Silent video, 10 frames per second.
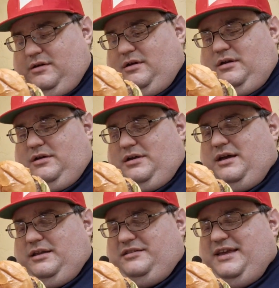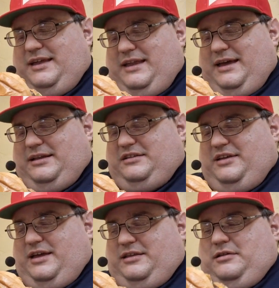got a 10 out of
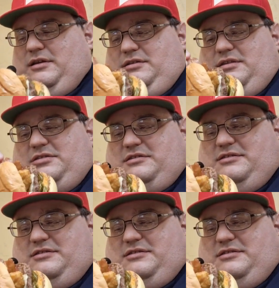10, this